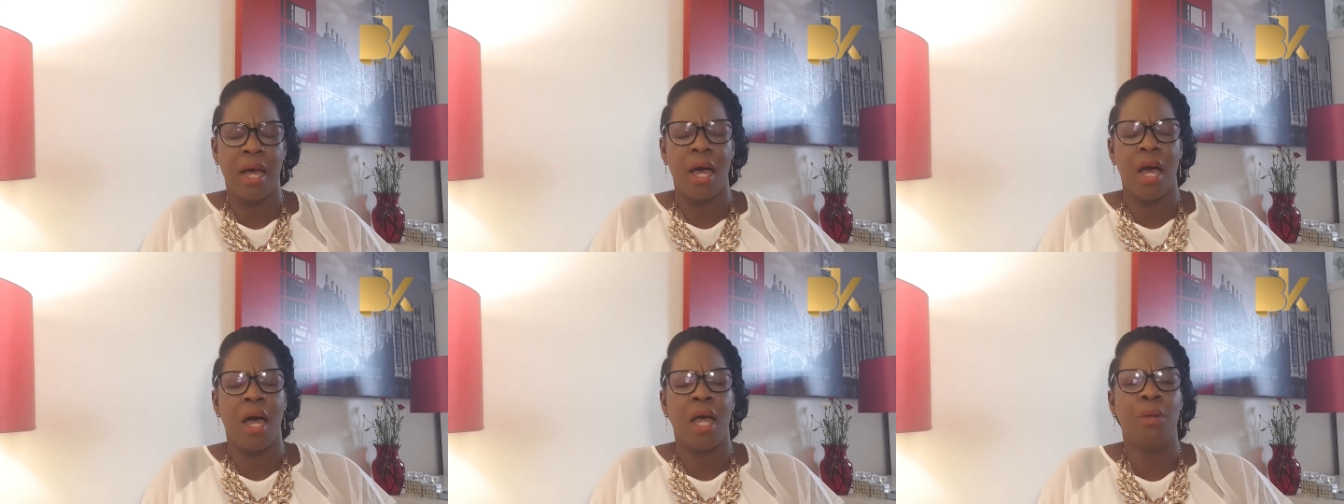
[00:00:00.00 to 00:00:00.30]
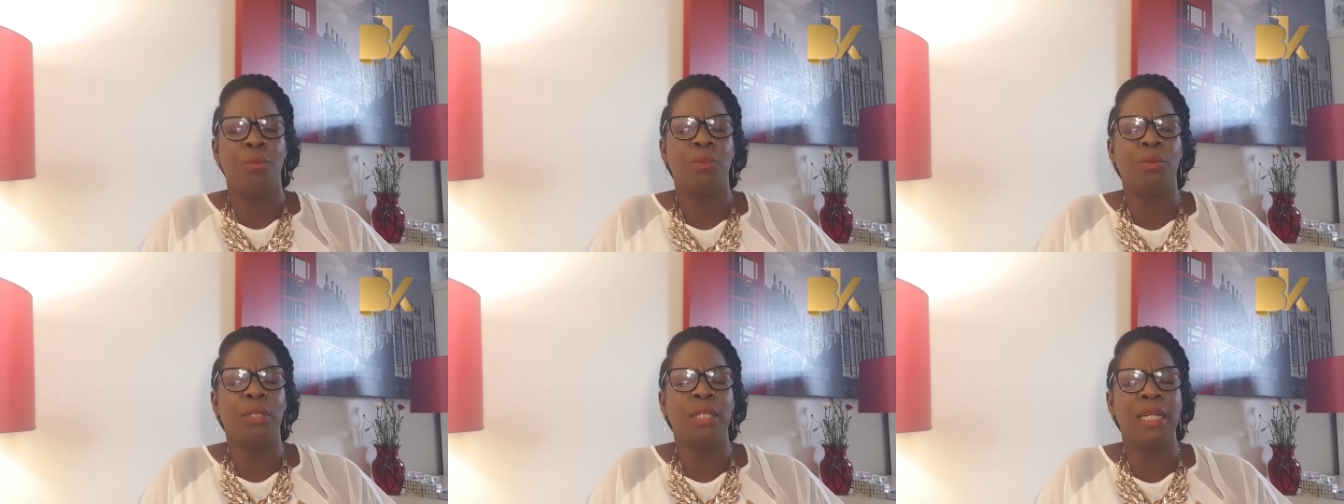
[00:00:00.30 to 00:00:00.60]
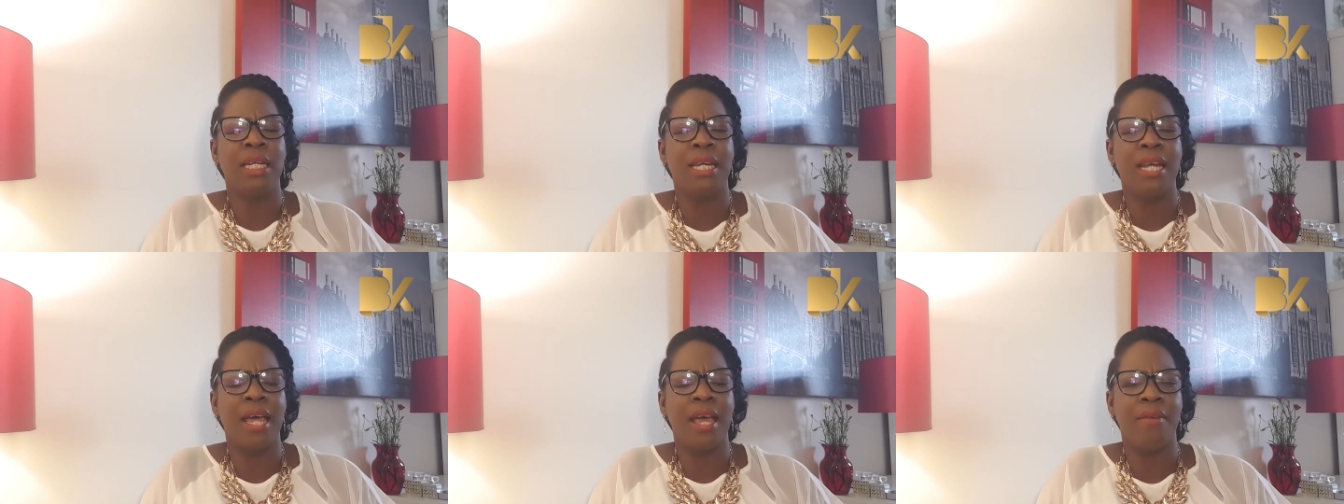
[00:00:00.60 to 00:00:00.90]
I will
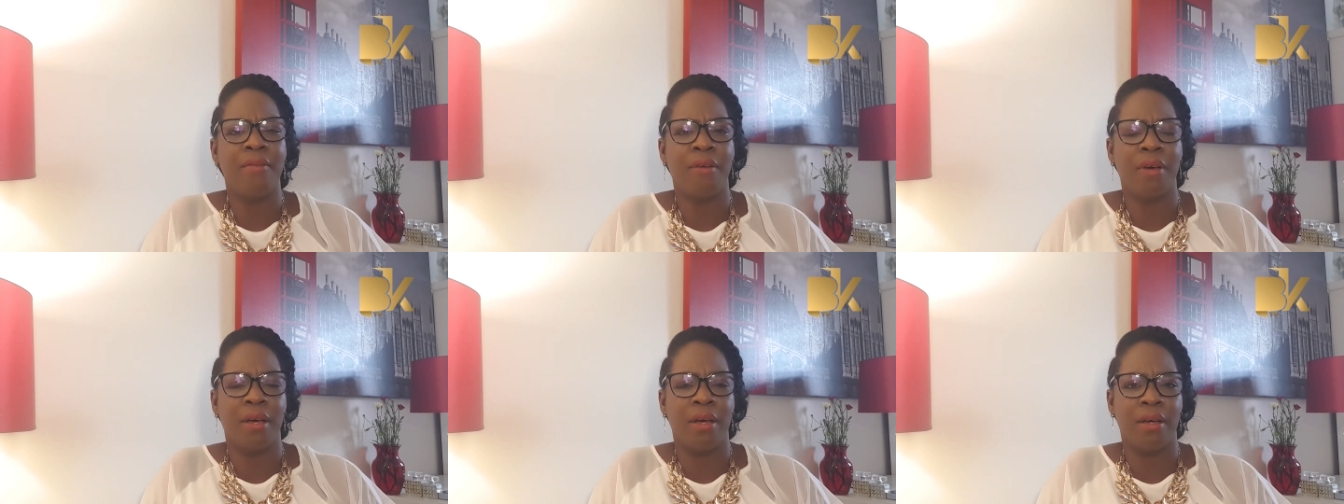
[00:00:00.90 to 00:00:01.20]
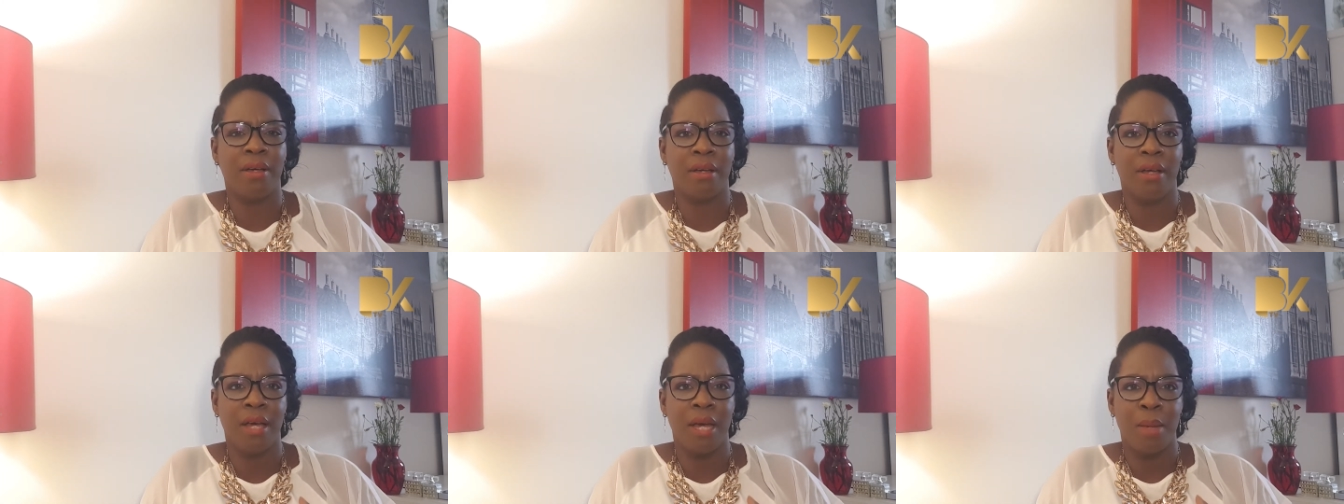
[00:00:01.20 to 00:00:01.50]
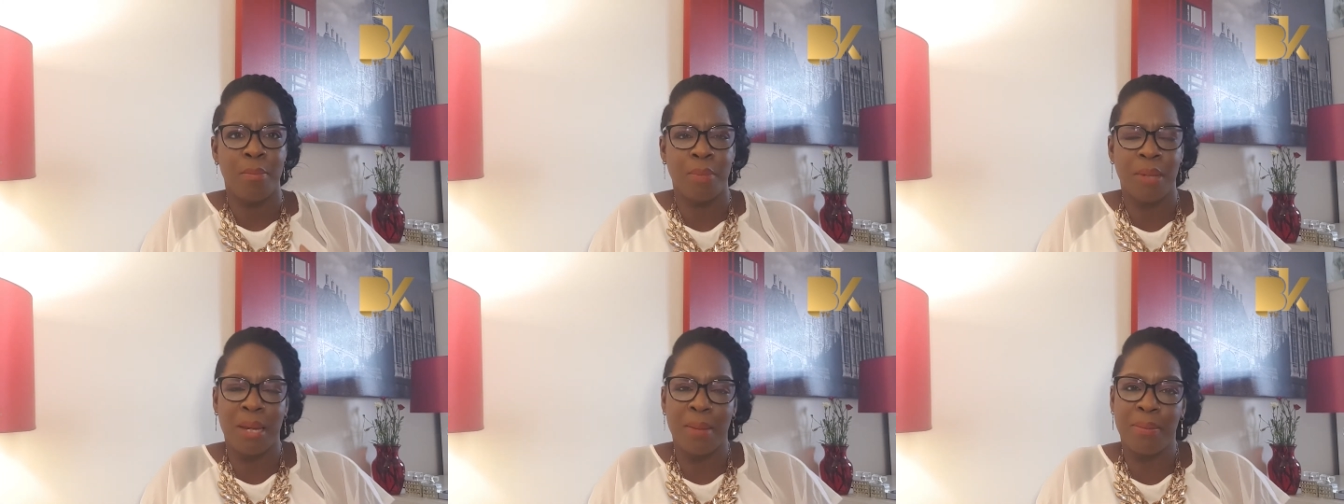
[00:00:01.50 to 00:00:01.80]
never
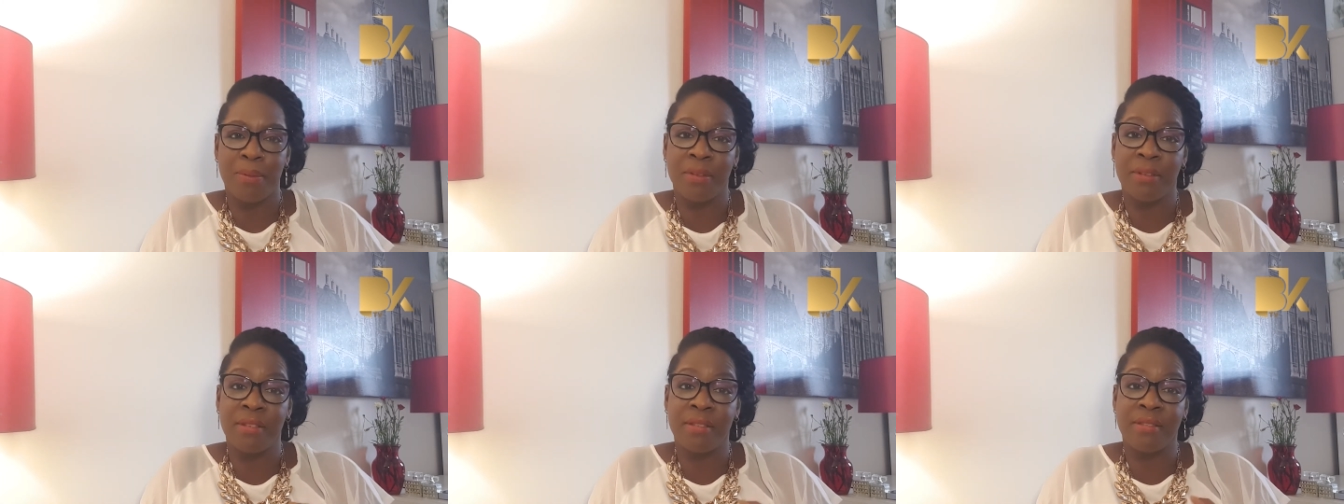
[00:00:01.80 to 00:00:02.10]
be able to